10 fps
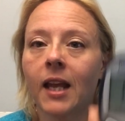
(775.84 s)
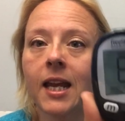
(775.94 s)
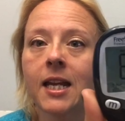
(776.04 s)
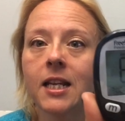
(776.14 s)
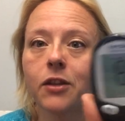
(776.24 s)

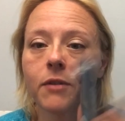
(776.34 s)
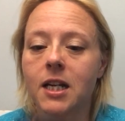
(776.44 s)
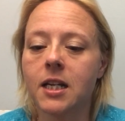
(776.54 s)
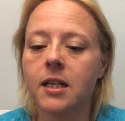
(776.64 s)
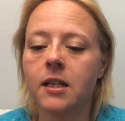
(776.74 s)

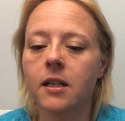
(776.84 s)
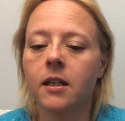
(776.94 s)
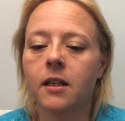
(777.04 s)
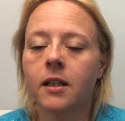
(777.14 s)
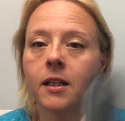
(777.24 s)
83,
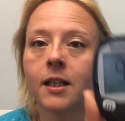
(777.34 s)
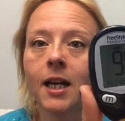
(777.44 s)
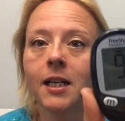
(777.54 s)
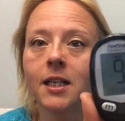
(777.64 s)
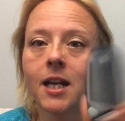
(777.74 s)

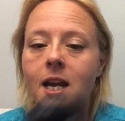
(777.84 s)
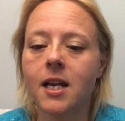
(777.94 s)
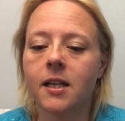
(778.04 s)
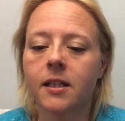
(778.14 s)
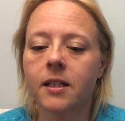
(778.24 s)

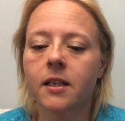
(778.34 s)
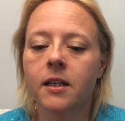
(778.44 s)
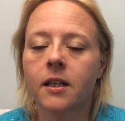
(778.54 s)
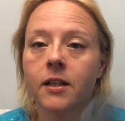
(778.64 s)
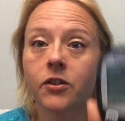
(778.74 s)
98,
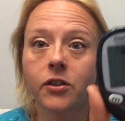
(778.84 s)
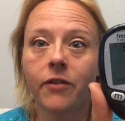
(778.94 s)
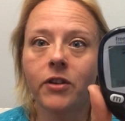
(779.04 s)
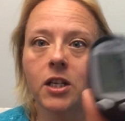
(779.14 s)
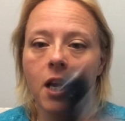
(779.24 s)

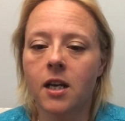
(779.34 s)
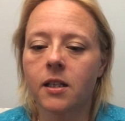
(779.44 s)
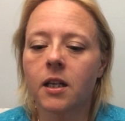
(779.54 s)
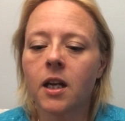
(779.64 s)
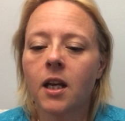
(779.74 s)

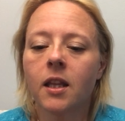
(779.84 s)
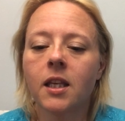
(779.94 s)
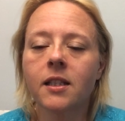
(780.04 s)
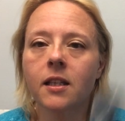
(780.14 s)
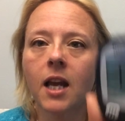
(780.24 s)
78.
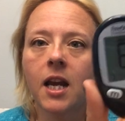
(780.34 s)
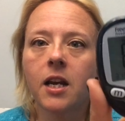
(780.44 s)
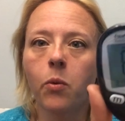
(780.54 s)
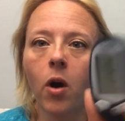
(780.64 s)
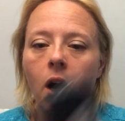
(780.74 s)
These are
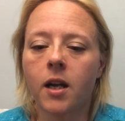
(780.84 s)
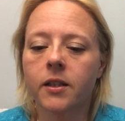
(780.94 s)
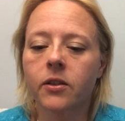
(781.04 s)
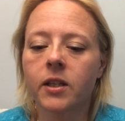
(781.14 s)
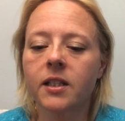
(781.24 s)
81.
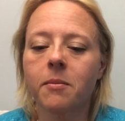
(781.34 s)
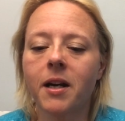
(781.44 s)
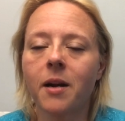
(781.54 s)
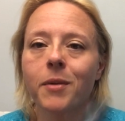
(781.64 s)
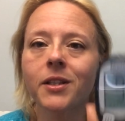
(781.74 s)
So these are my
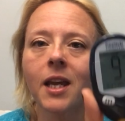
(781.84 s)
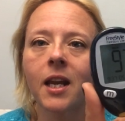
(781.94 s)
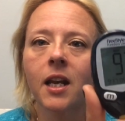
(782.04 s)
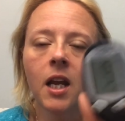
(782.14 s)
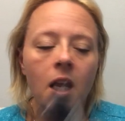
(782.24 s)
numbers.
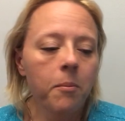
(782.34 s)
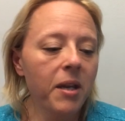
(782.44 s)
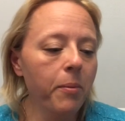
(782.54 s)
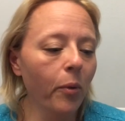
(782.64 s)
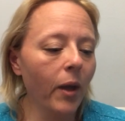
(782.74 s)
And
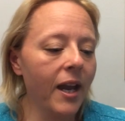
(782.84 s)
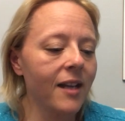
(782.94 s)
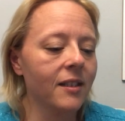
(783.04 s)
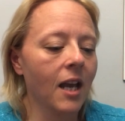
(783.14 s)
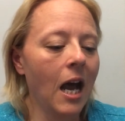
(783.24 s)
people will
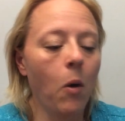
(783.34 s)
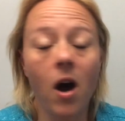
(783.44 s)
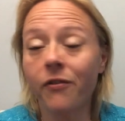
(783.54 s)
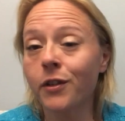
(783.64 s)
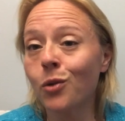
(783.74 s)
ask, how
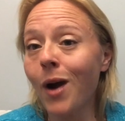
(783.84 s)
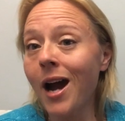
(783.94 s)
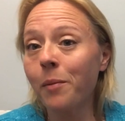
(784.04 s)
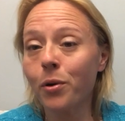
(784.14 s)
often do I